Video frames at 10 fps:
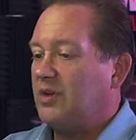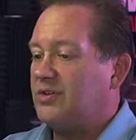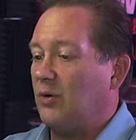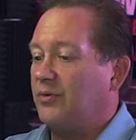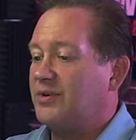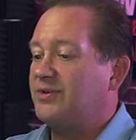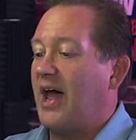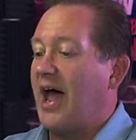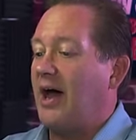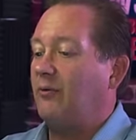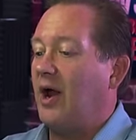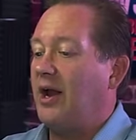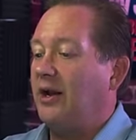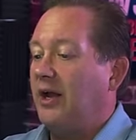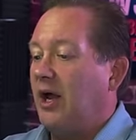So there's that,
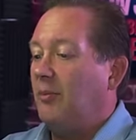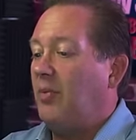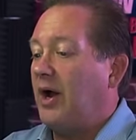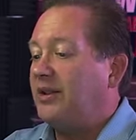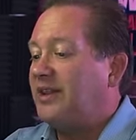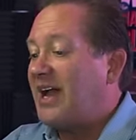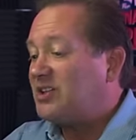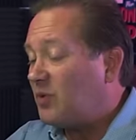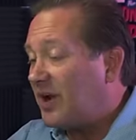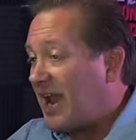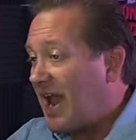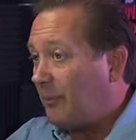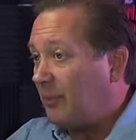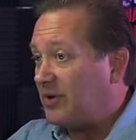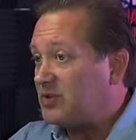right? But that's what
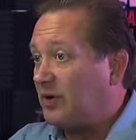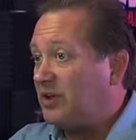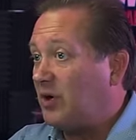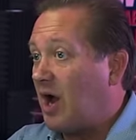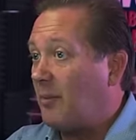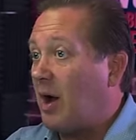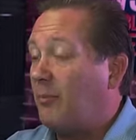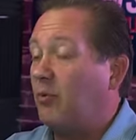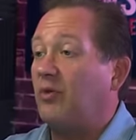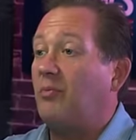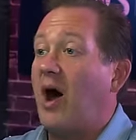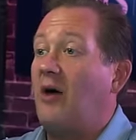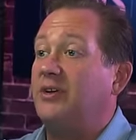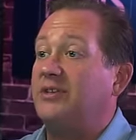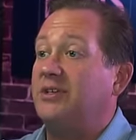happens when you come up with
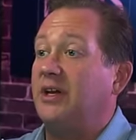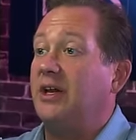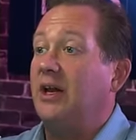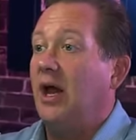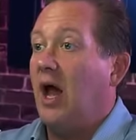policy.